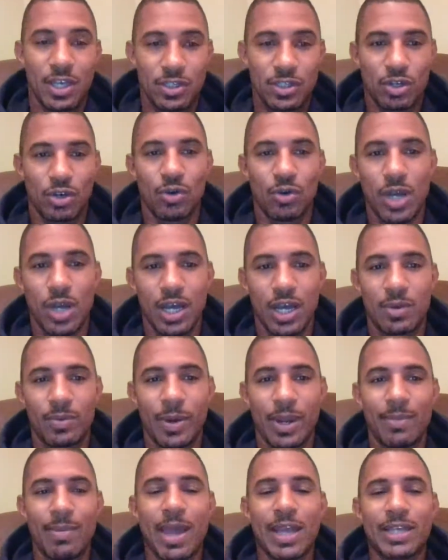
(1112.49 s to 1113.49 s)
So
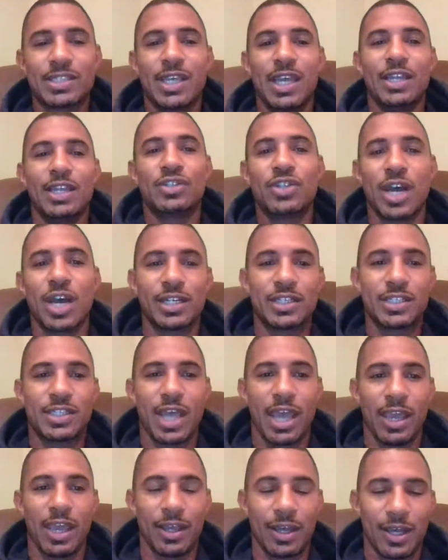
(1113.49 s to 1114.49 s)
Ring Magazine is trying to
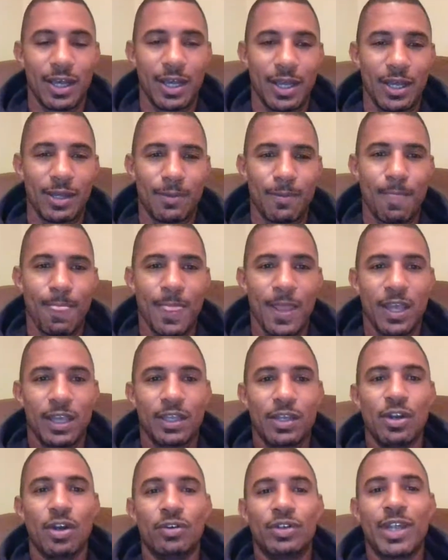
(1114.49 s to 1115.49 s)
stay,
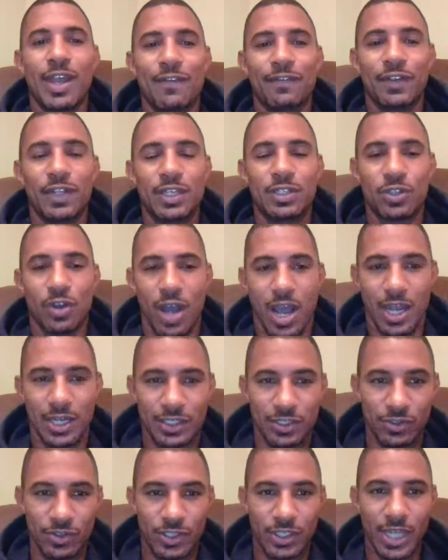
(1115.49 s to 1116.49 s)
you know, definitely trying
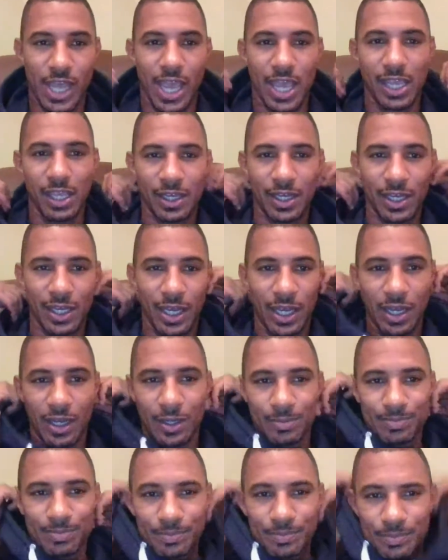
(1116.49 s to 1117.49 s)
to stay,
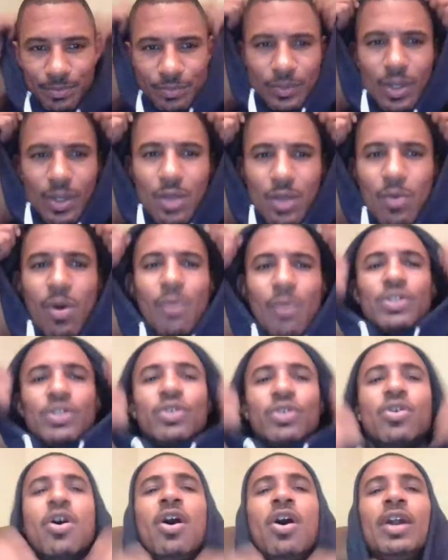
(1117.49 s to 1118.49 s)
what would you
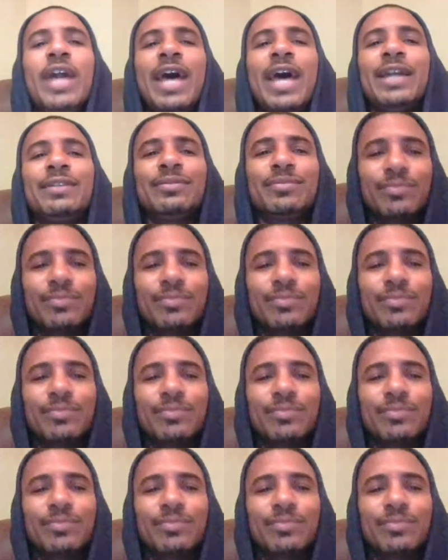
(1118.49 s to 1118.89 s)
call that?